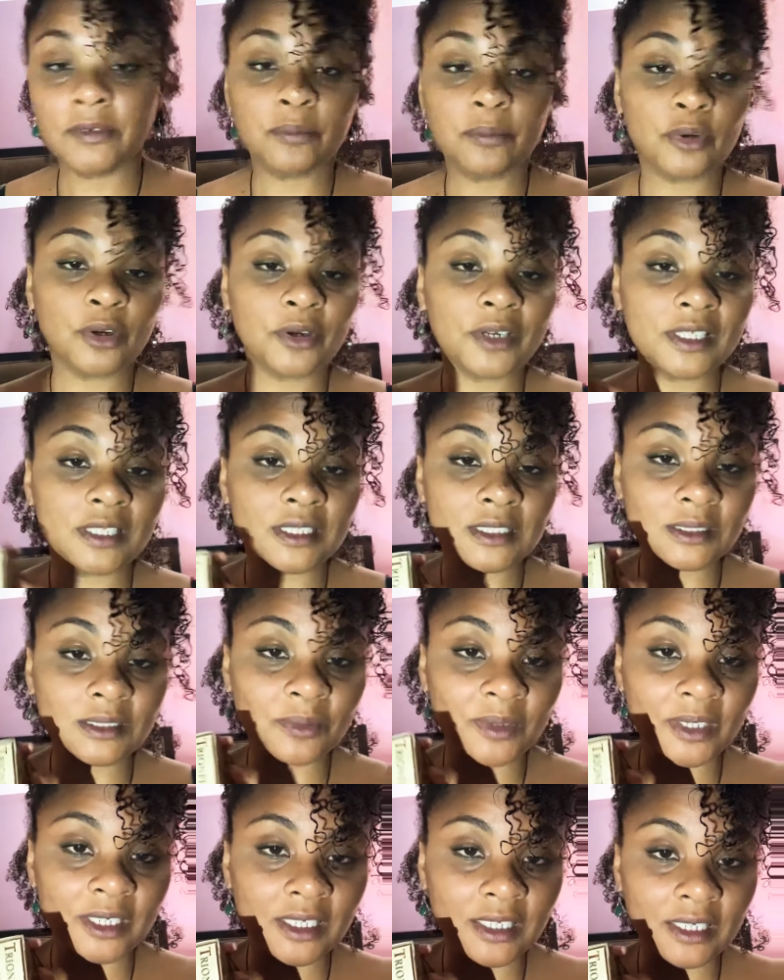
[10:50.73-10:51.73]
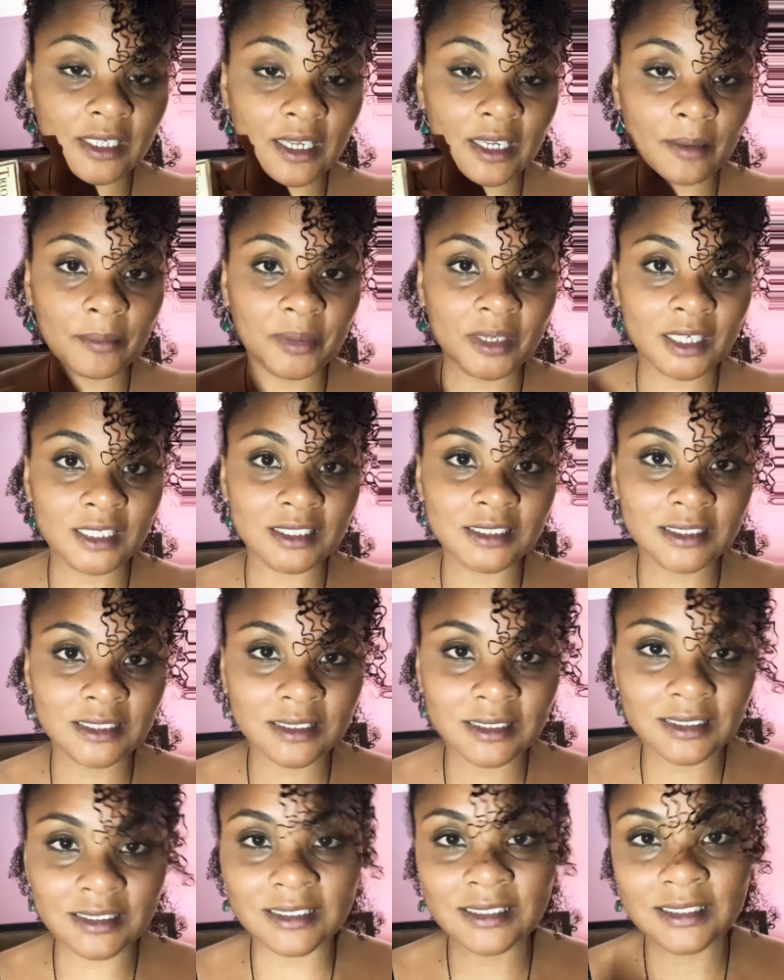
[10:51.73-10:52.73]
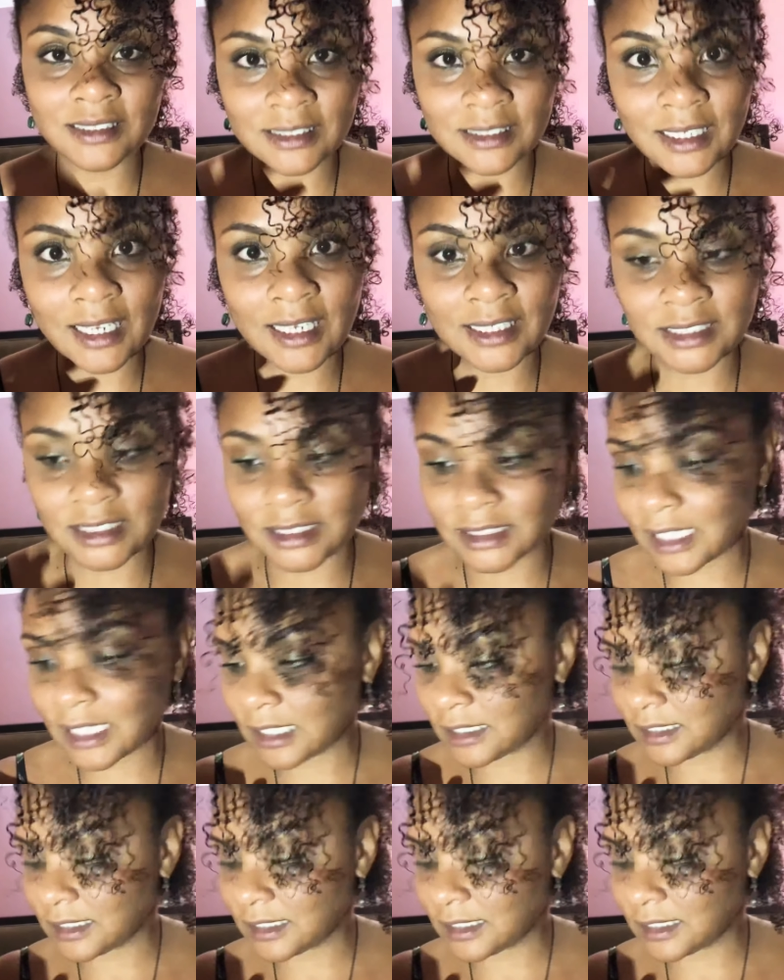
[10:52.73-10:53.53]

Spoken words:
broken this one in yet because I just got